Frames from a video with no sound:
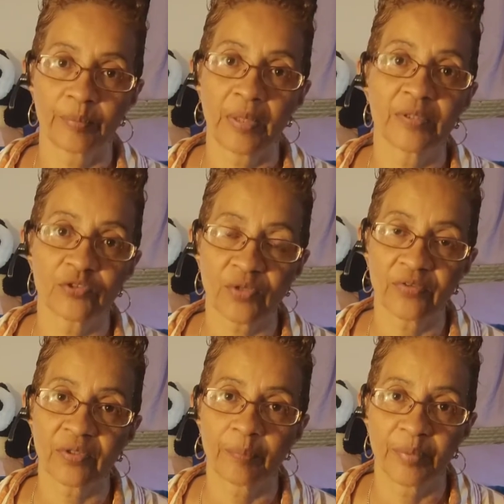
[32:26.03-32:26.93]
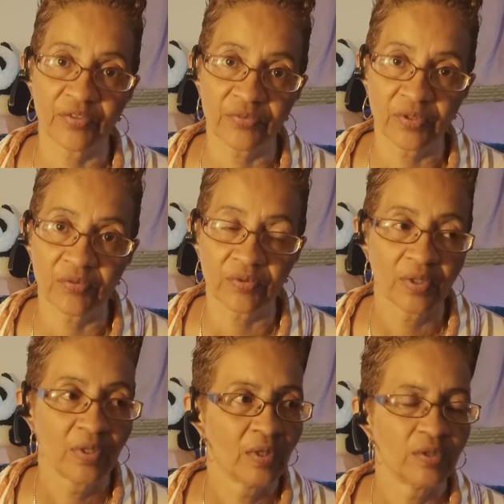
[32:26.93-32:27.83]
public transit buses,
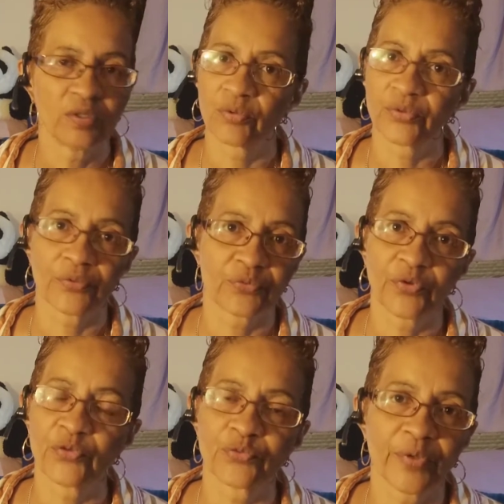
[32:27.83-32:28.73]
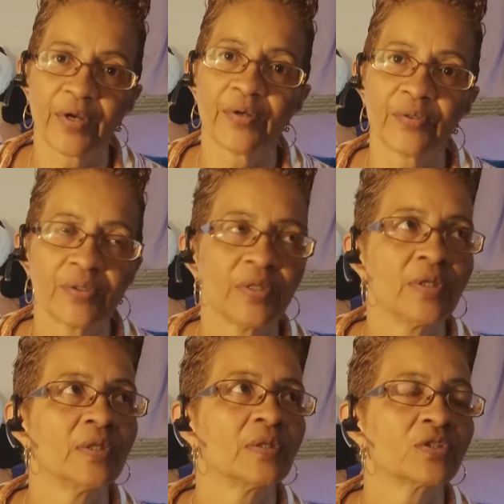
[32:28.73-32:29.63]
you know, those rare
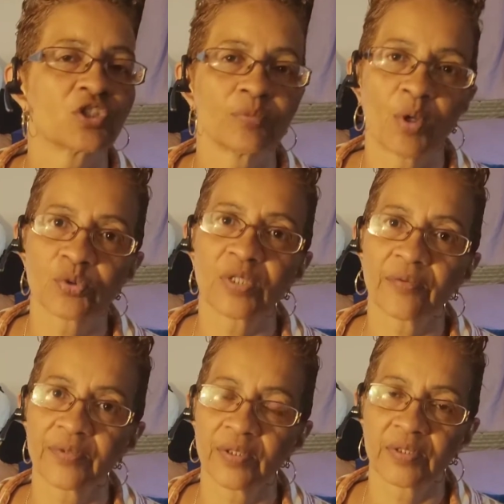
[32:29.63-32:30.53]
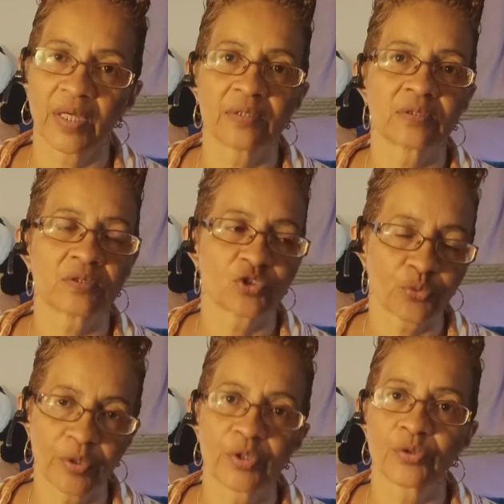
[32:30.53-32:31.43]
smokes out there that
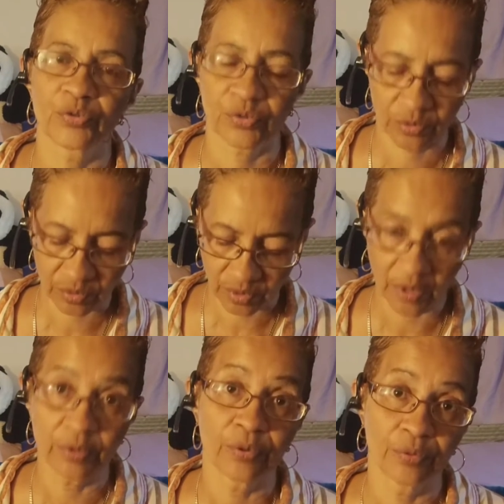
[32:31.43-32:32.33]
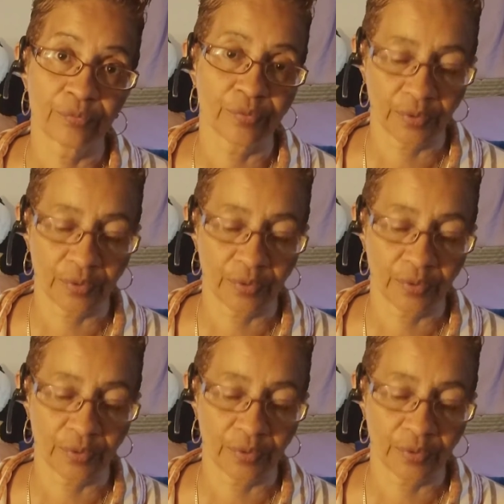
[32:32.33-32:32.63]
triggers. Okay, I know.